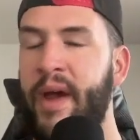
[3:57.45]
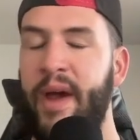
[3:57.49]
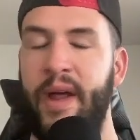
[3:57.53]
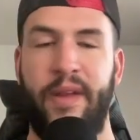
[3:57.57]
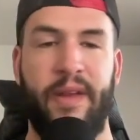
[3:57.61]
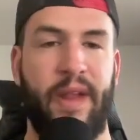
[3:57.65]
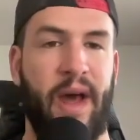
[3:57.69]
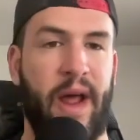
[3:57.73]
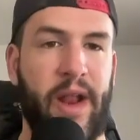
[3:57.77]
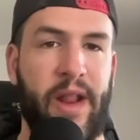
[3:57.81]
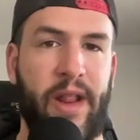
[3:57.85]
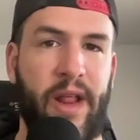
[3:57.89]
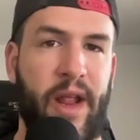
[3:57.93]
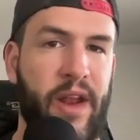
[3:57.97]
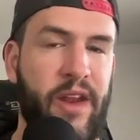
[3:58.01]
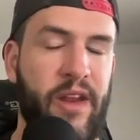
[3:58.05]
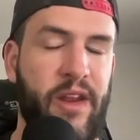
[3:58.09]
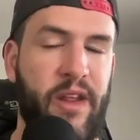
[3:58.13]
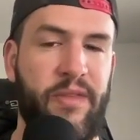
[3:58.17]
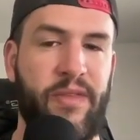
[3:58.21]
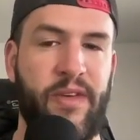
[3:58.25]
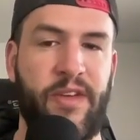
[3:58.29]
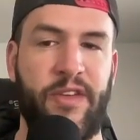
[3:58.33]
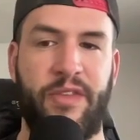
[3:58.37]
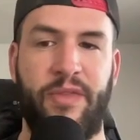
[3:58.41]
Not a lot of
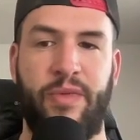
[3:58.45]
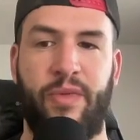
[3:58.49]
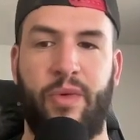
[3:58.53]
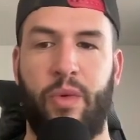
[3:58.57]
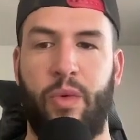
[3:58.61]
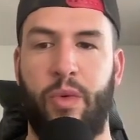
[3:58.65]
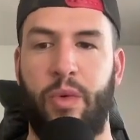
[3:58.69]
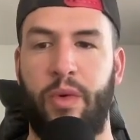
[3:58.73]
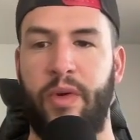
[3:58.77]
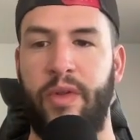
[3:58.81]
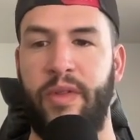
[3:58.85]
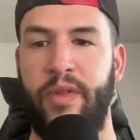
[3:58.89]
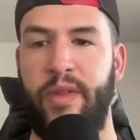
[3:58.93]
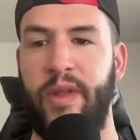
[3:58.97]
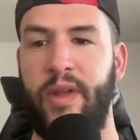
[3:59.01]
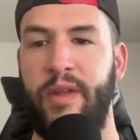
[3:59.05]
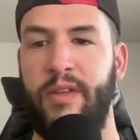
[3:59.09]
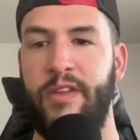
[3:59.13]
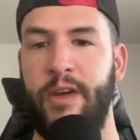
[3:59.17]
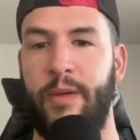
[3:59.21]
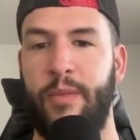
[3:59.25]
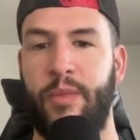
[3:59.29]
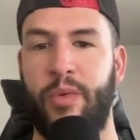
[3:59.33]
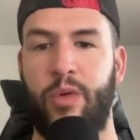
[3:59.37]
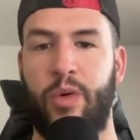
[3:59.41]
defense for the
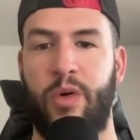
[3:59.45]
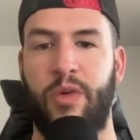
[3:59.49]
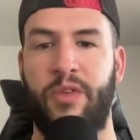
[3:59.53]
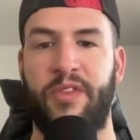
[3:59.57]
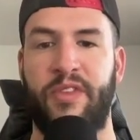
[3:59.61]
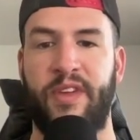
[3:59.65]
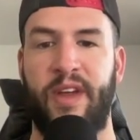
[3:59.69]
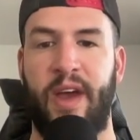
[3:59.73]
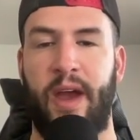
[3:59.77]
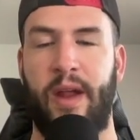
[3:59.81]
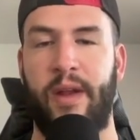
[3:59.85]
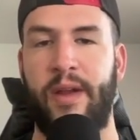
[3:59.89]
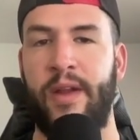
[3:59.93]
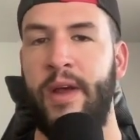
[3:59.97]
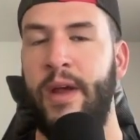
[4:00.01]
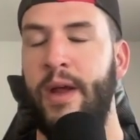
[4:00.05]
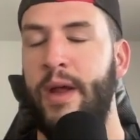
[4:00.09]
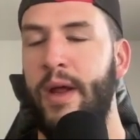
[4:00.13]
Timberwolves side.